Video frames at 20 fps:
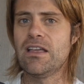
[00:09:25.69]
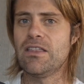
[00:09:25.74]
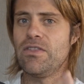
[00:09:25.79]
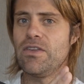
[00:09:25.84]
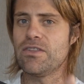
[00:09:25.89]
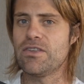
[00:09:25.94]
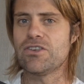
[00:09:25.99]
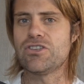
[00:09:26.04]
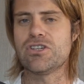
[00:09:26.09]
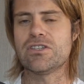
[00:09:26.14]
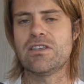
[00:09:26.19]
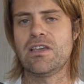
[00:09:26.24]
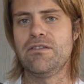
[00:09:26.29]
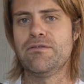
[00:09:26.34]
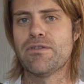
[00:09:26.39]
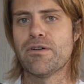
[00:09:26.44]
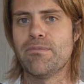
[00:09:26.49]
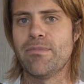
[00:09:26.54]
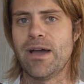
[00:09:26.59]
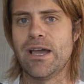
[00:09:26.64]
This is just
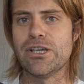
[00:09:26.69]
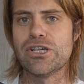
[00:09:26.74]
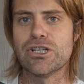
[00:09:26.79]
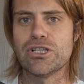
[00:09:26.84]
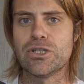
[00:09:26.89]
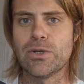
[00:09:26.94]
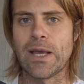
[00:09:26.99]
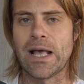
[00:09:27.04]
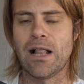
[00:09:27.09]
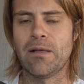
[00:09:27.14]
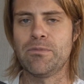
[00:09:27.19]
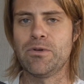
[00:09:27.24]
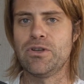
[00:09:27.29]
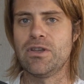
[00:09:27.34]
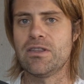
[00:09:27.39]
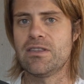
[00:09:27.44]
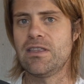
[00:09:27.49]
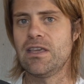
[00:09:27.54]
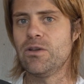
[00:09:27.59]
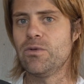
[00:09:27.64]
information to help you
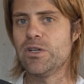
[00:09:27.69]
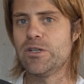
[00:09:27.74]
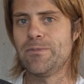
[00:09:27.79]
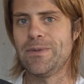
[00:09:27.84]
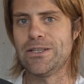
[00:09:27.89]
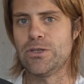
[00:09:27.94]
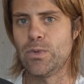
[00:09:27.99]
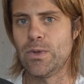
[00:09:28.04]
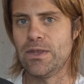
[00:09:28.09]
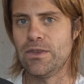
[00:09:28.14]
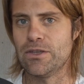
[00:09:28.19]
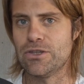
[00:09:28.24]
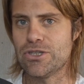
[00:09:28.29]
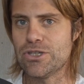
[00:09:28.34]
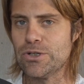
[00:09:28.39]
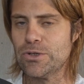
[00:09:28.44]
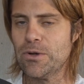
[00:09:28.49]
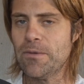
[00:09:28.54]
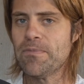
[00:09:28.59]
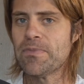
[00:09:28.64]
distinguish between the
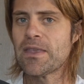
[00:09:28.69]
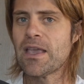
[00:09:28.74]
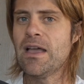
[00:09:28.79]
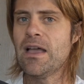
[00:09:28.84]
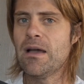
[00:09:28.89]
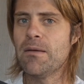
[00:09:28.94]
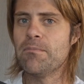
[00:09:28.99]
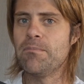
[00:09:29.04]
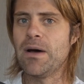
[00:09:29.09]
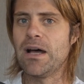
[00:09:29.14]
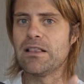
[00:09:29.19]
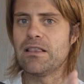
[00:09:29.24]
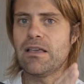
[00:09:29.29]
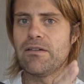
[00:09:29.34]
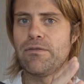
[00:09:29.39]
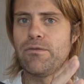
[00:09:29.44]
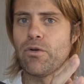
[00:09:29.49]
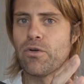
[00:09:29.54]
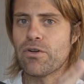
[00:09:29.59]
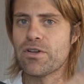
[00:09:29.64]
two.
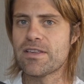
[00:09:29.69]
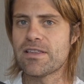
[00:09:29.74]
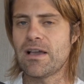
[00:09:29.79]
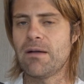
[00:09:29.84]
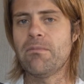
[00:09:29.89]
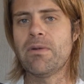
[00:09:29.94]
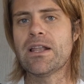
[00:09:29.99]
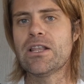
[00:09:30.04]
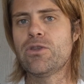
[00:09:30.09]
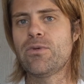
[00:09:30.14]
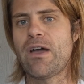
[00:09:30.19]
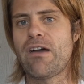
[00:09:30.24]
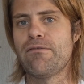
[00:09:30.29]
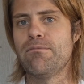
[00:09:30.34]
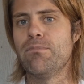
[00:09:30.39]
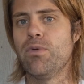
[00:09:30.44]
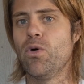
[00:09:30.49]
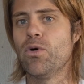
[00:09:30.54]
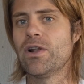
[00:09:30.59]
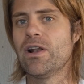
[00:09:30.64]
But for somebody to
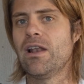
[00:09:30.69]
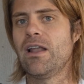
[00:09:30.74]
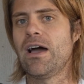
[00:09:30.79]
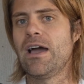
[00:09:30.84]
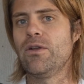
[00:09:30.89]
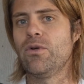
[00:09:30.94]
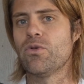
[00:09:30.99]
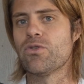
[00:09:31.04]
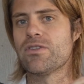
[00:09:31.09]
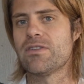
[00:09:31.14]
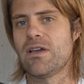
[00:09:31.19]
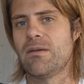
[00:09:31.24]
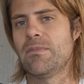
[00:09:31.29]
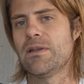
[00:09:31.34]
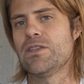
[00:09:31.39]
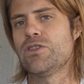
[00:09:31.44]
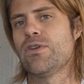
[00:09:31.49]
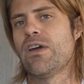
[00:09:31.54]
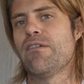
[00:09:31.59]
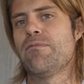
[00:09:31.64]
have borderline or
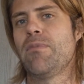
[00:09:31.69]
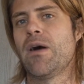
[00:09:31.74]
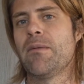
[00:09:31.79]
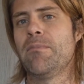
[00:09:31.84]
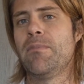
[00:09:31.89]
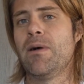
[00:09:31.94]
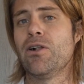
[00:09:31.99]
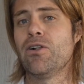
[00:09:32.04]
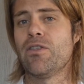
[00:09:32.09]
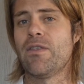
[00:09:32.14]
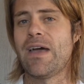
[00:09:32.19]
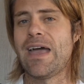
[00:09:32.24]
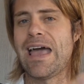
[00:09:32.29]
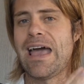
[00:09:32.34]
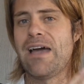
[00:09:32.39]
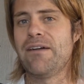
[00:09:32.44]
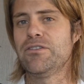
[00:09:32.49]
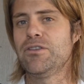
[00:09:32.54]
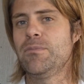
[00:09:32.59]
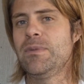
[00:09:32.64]
somebody to have bipolar, they
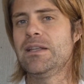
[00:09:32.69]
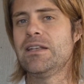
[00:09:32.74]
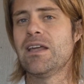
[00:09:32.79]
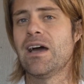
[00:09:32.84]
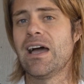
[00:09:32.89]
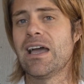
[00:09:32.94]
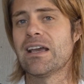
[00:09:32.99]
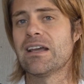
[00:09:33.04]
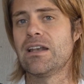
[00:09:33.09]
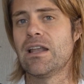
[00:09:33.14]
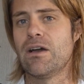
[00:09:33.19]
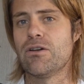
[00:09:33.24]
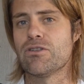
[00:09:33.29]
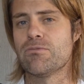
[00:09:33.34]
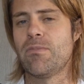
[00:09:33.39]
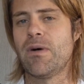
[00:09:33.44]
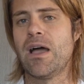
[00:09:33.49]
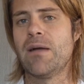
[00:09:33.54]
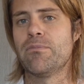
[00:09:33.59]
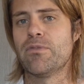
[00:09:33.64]
have to be
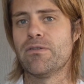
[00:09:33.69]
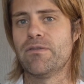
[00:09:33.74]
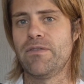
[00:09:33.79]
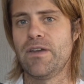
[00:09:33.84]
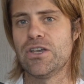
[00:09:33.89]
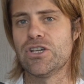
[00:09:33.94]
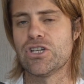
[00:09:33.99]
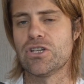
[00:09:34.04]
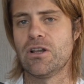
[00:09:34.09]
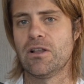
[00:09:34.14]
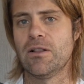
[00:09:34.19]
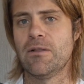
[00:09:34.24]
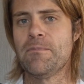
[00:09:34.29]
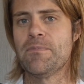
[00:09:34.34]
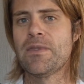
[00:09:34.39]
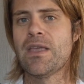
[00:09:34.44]
diagnosed by a professional.